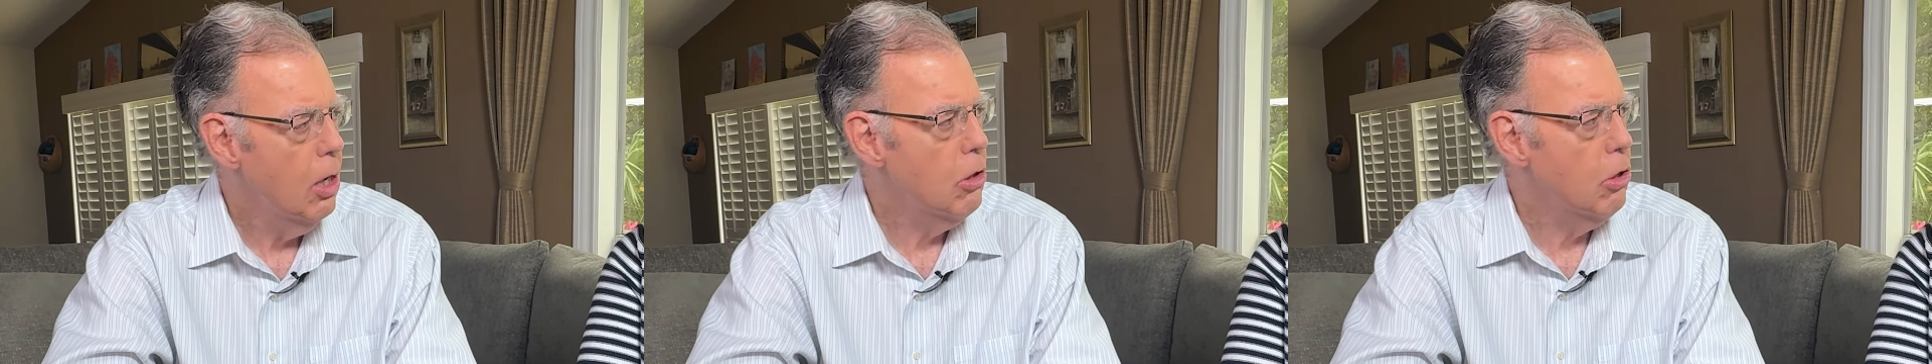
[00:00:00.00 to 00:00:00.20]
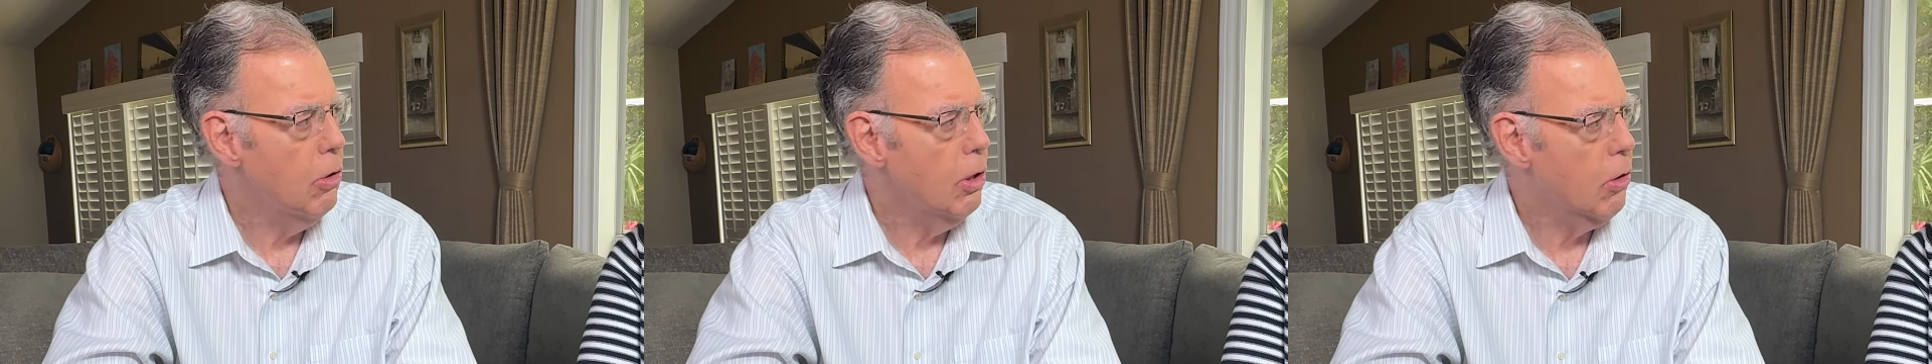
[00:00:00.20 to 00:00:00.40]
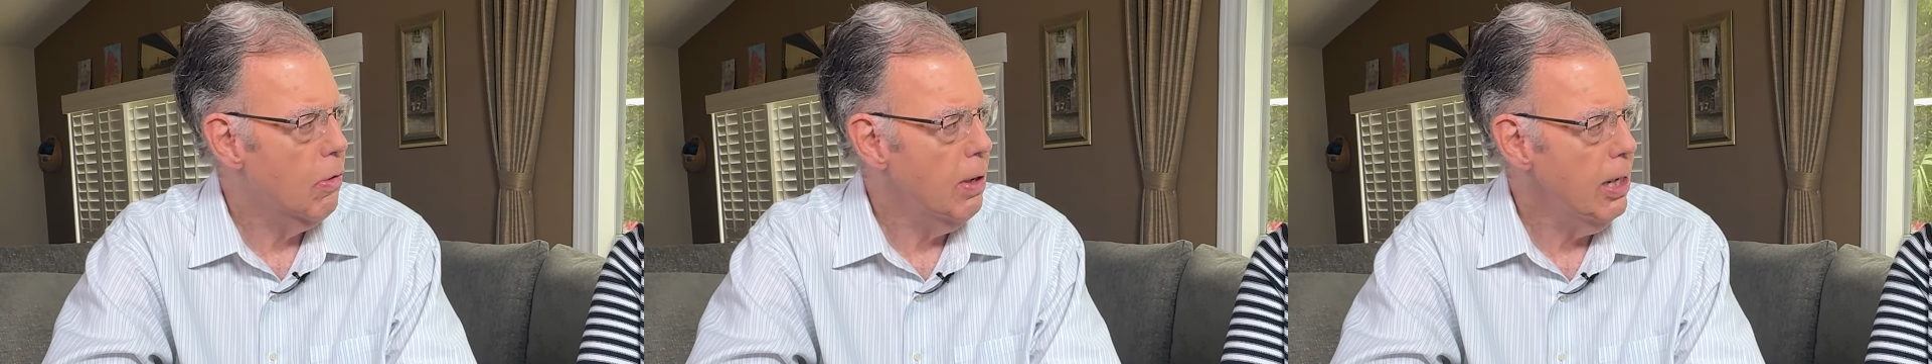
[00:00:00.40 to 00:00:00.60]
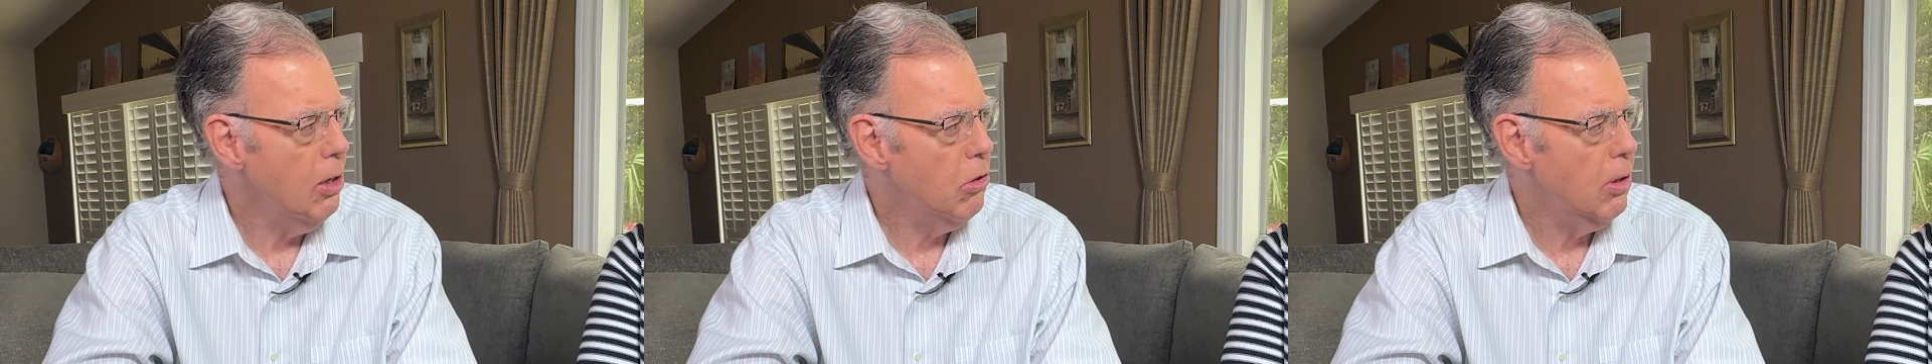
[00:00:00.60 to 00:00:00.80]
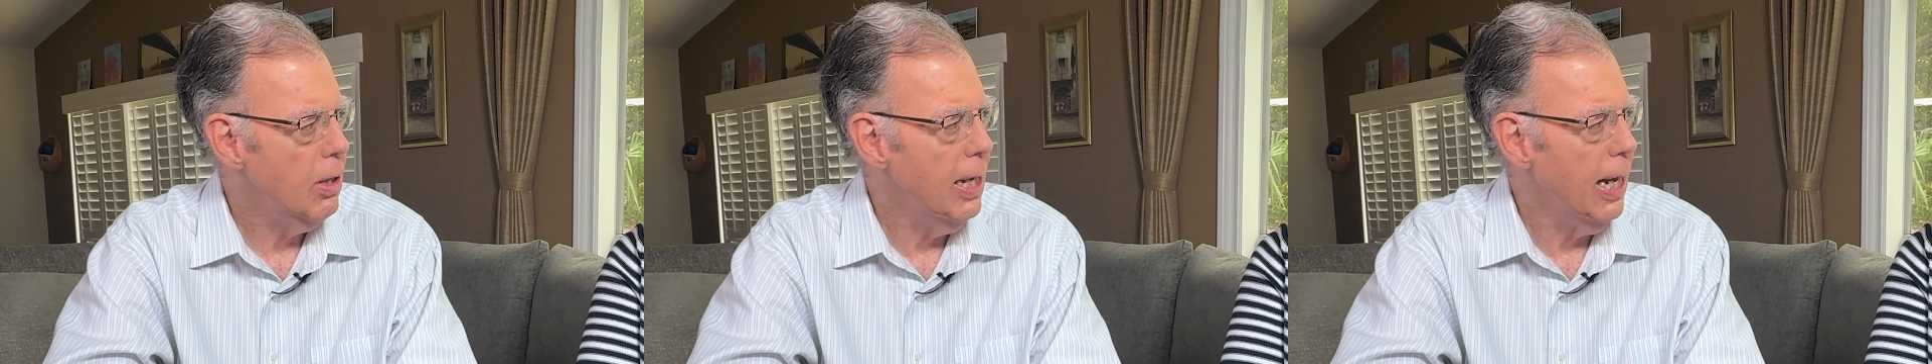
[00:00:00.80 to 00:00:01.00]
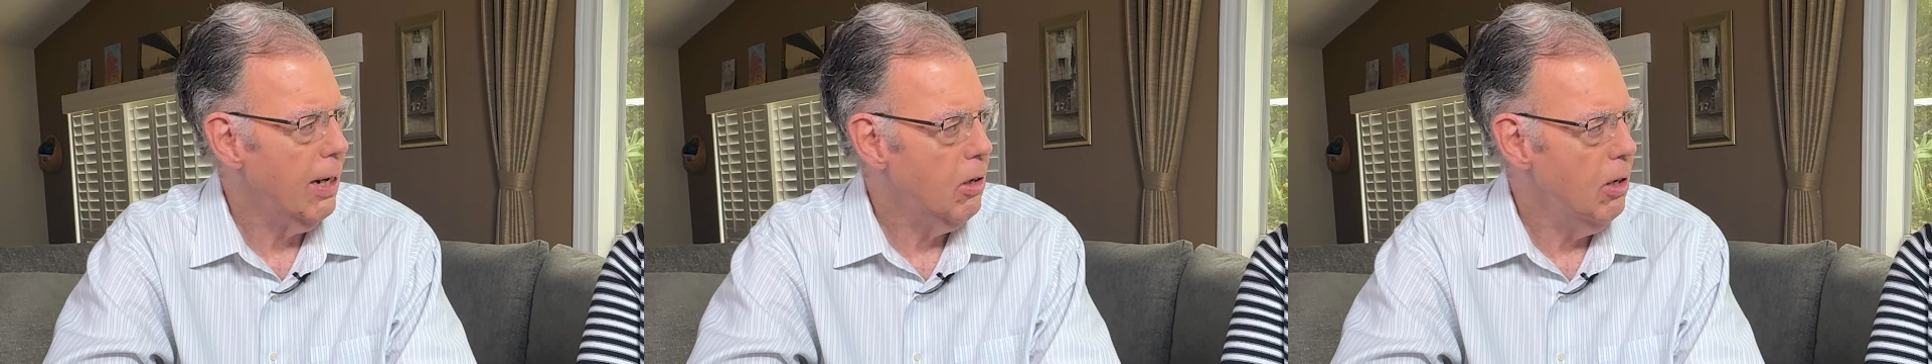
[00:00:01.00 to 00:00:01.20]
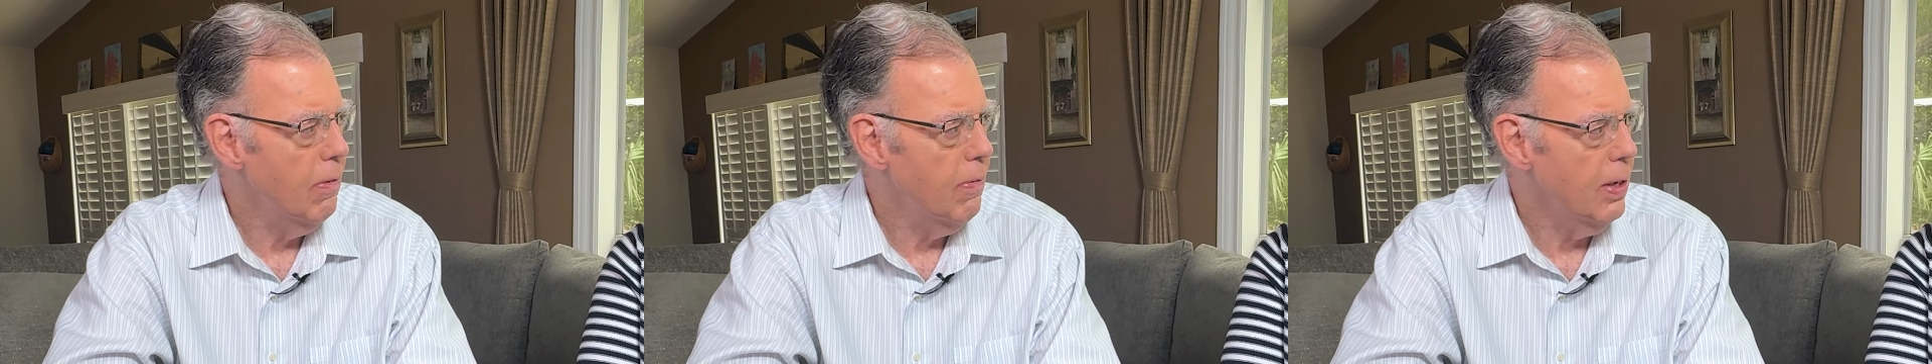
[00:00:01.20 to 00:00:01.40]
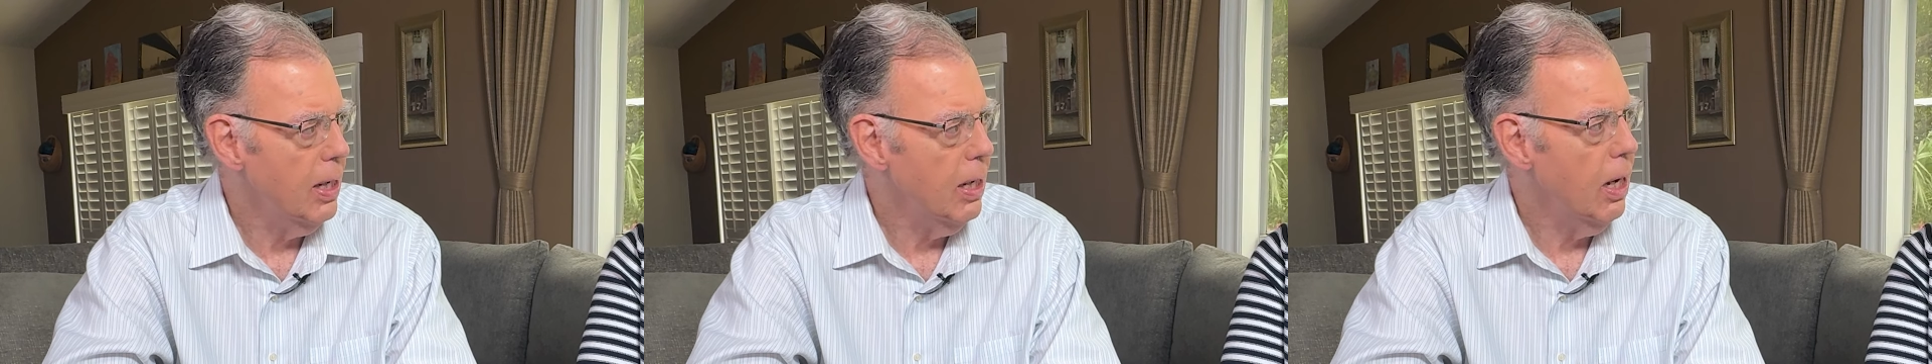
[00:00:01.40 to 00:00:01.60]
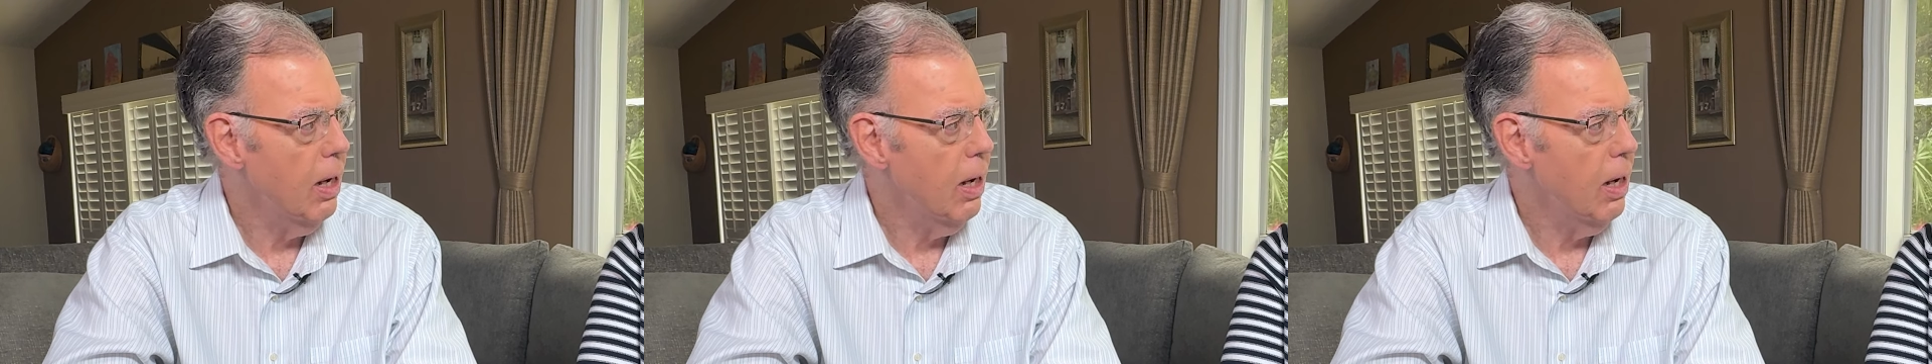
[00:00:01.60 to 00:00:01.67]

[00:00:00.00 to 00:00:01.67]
to increase the activity